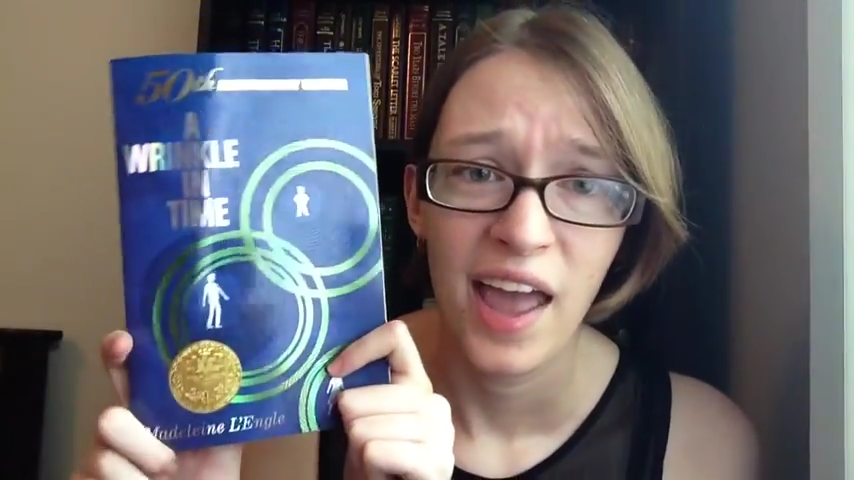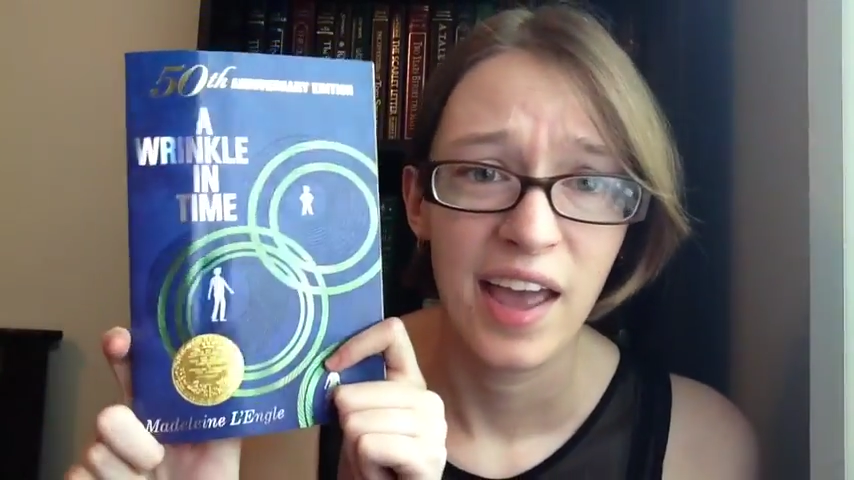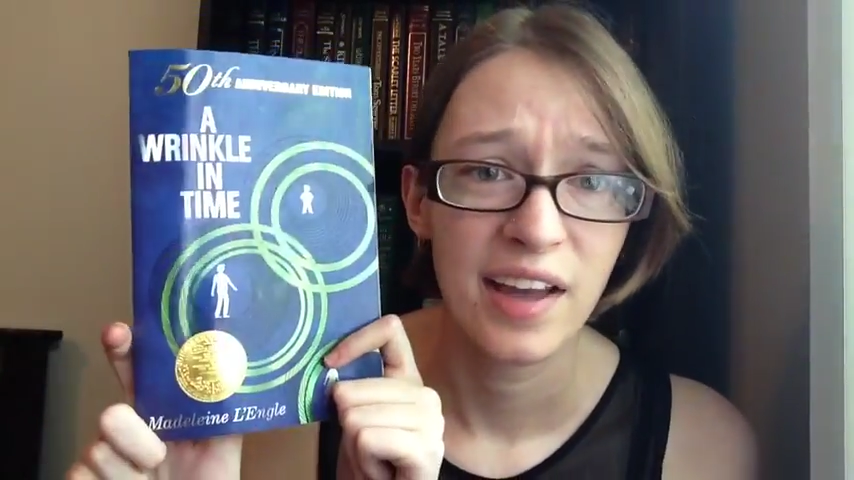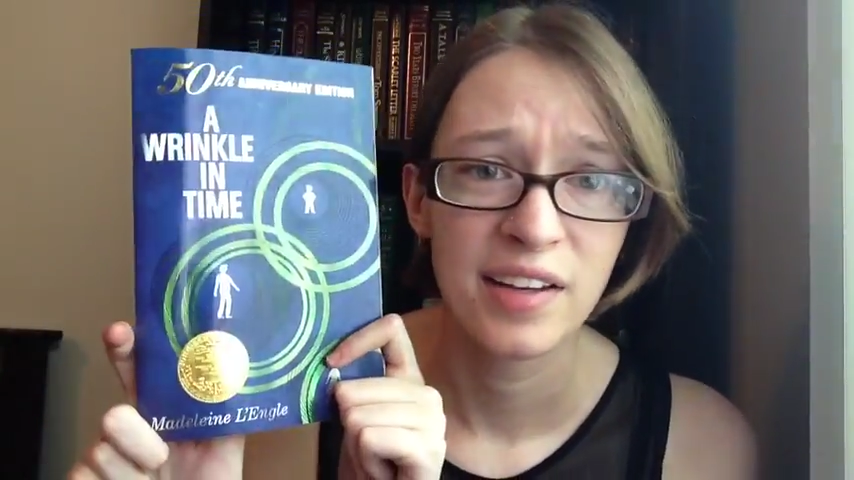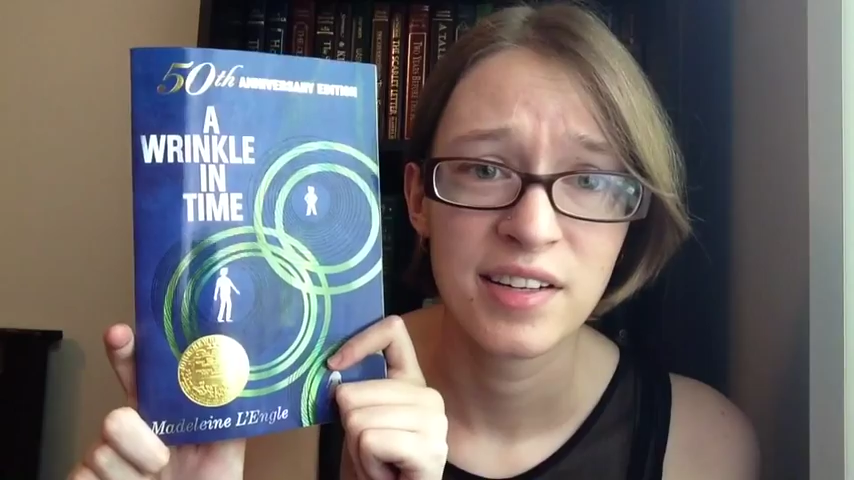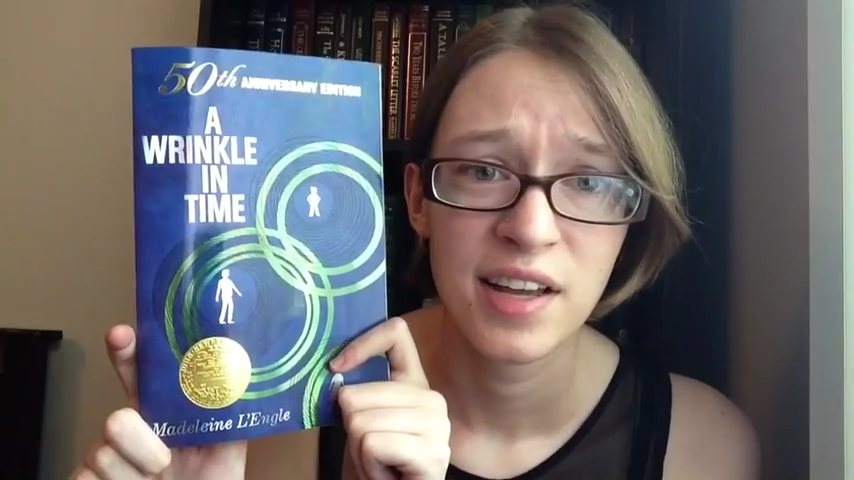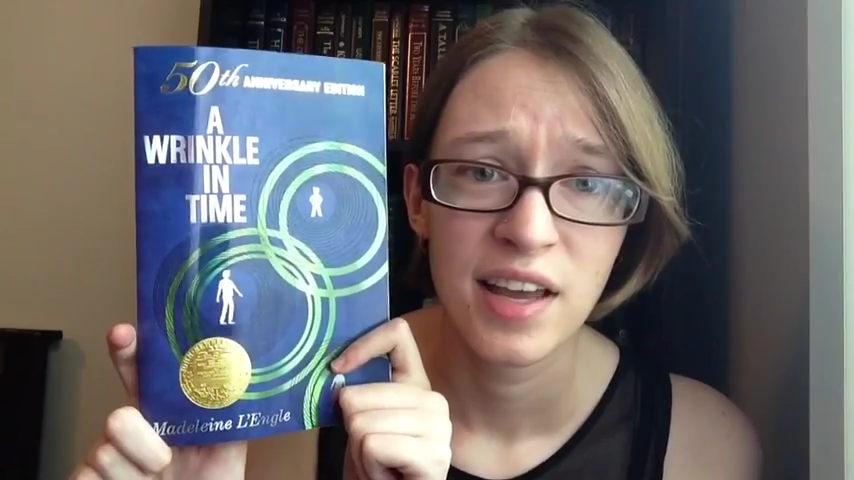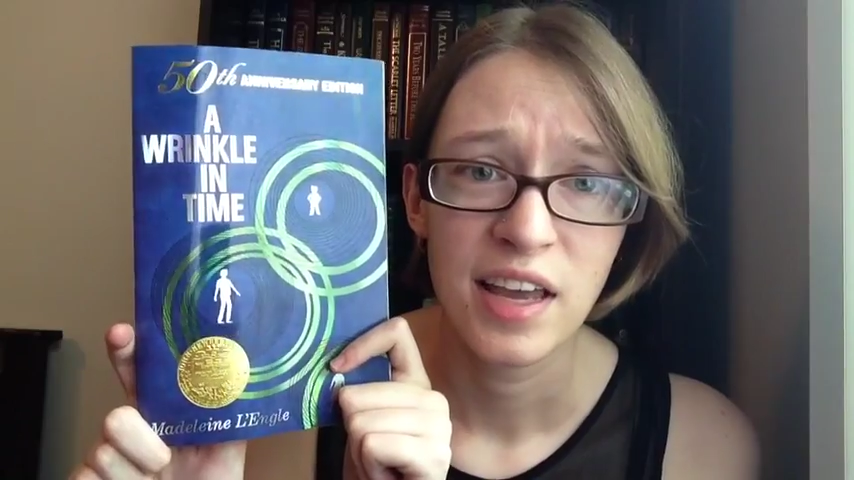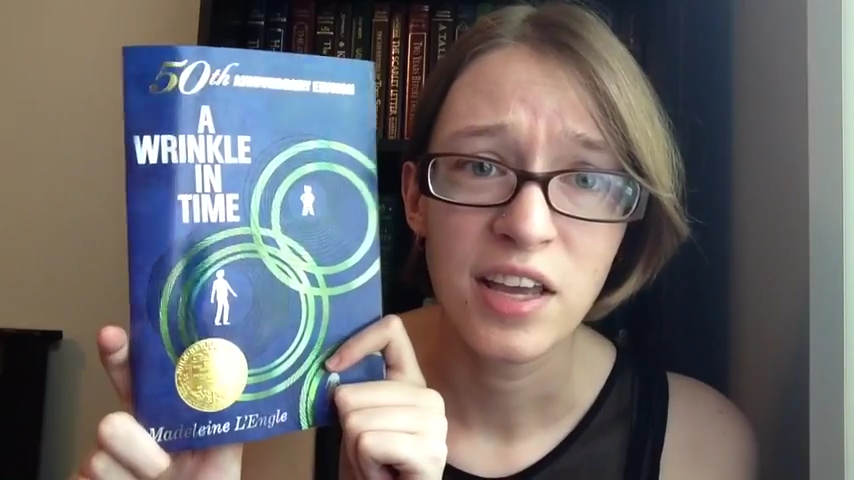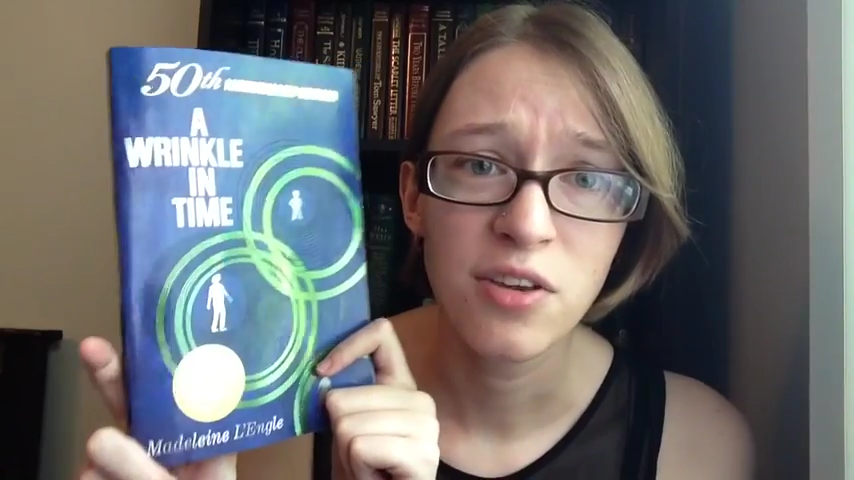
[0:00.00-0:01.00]
and
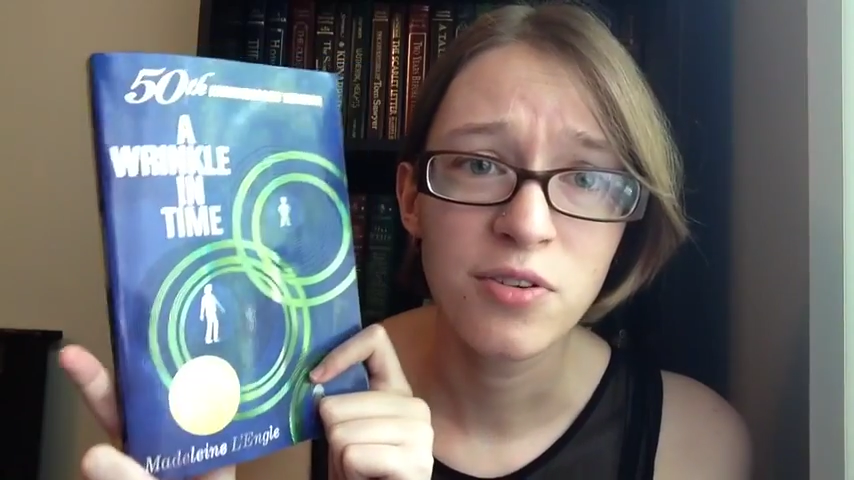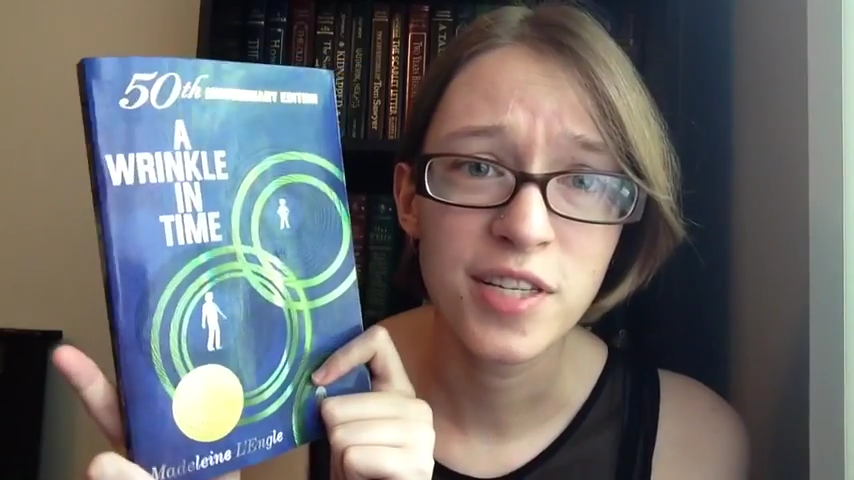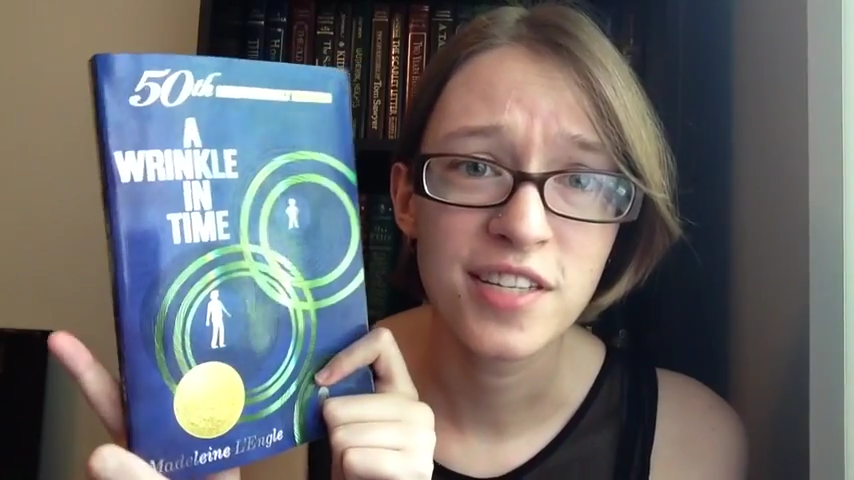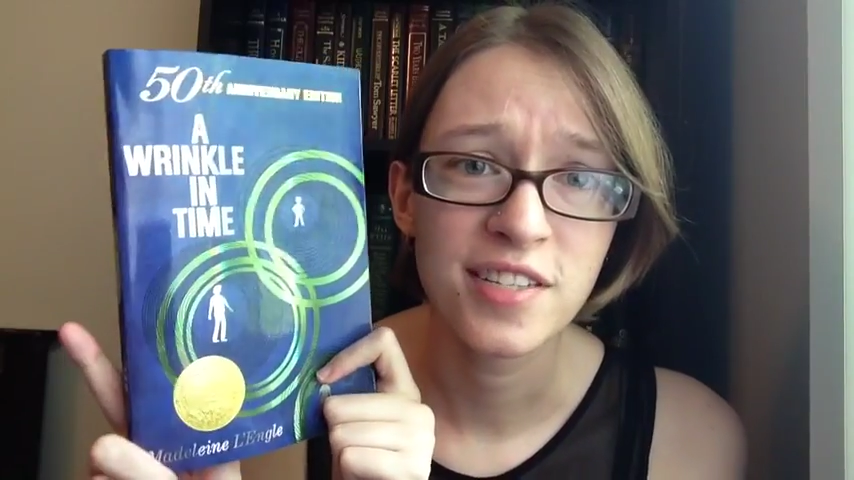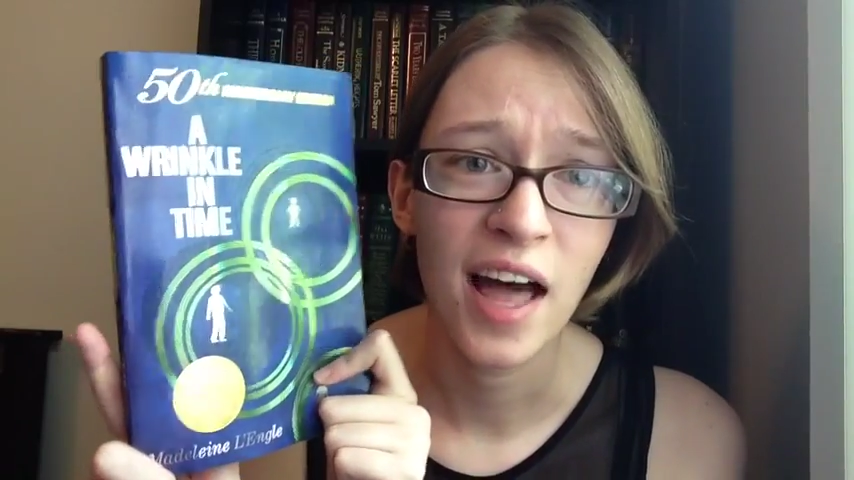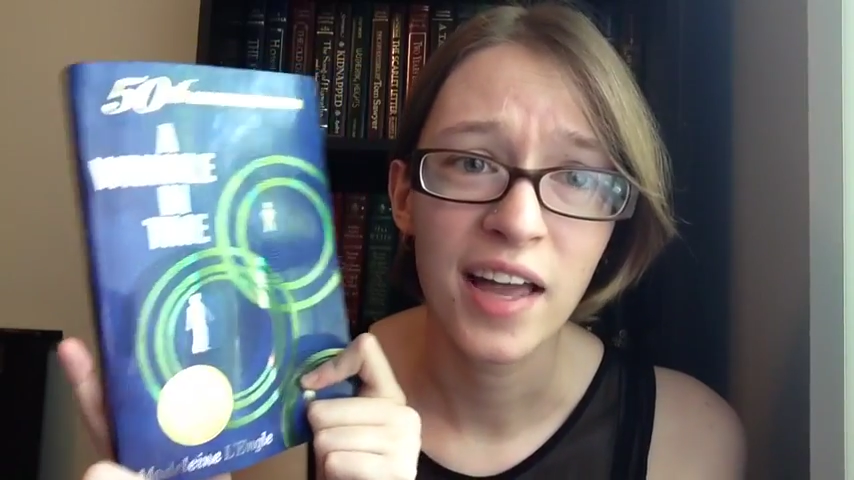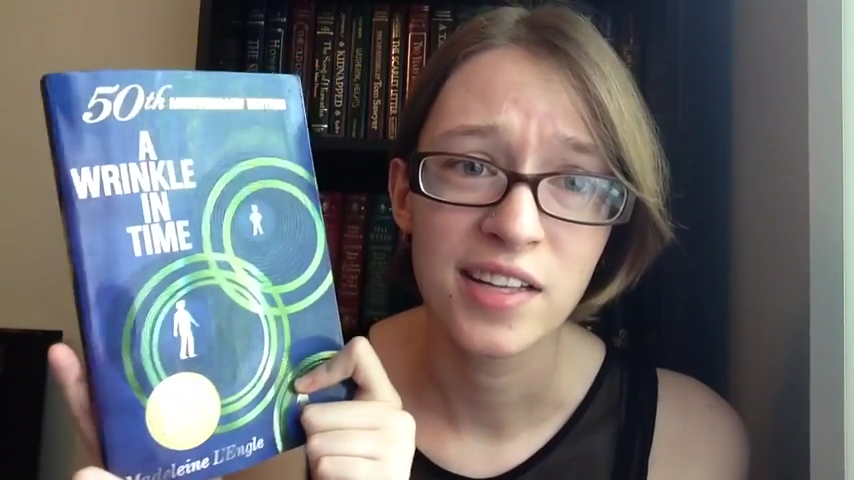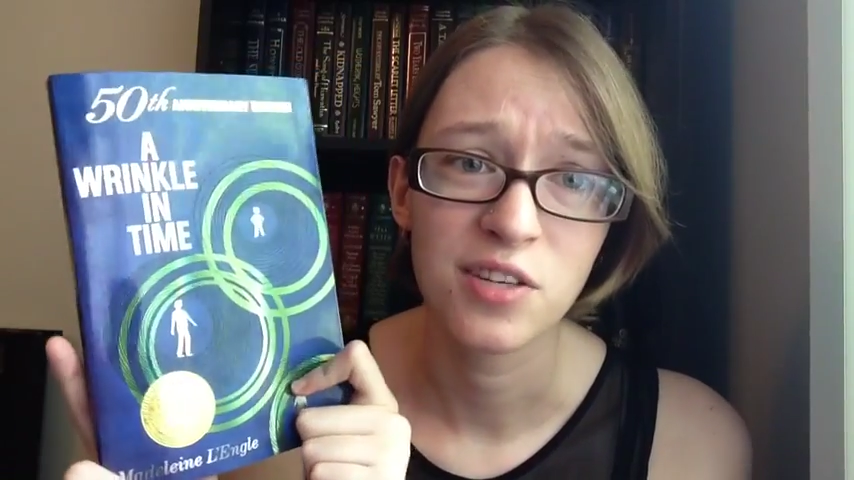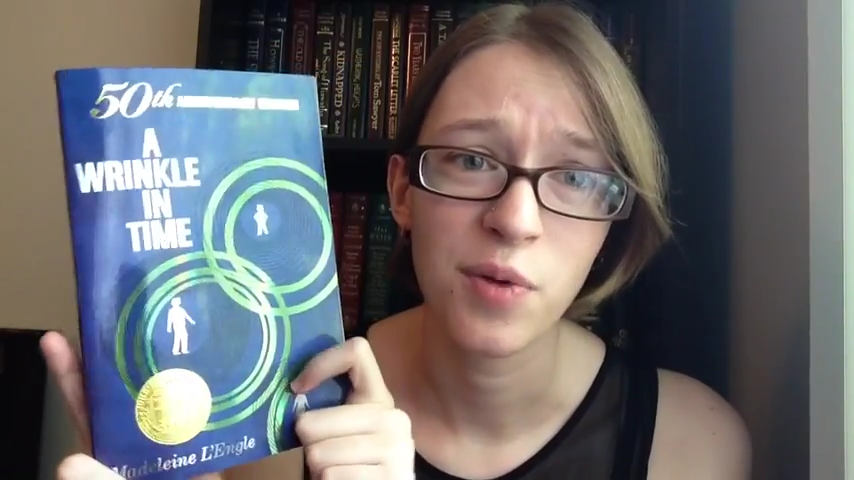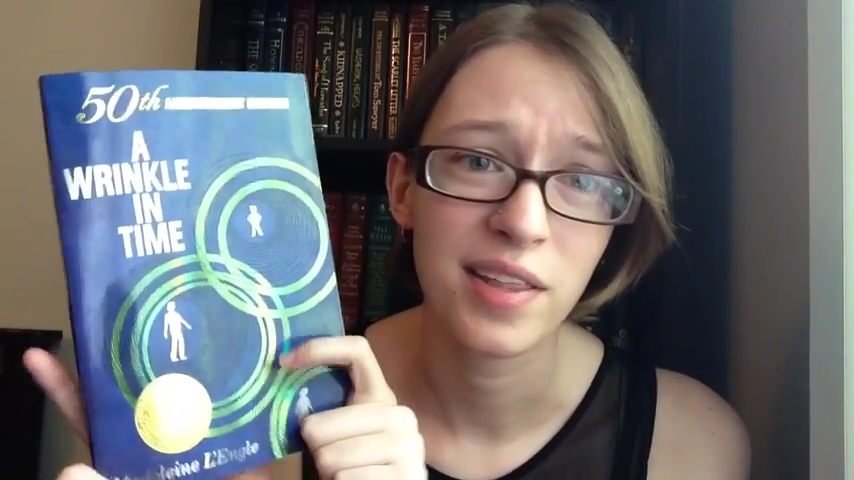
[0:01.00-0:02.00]
it uses
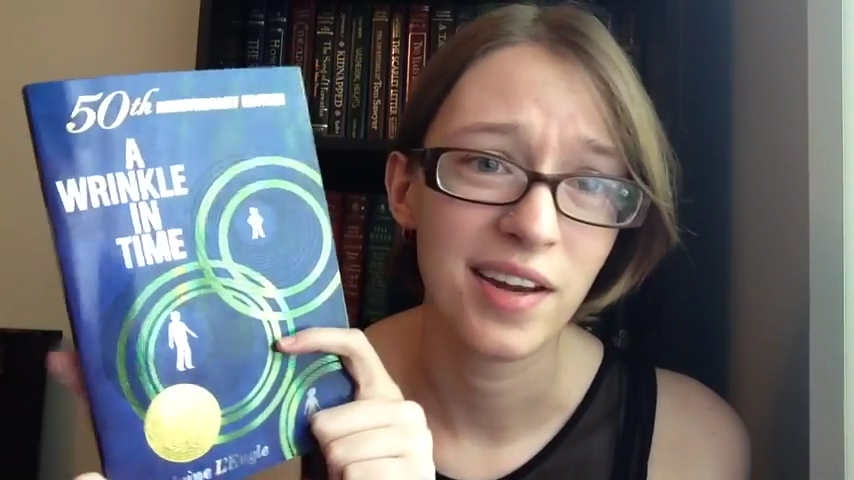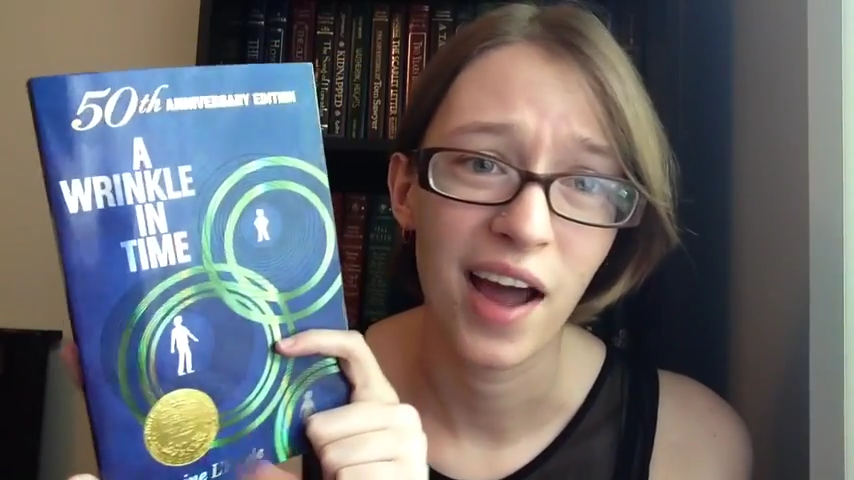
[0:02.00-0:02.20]
science in a way that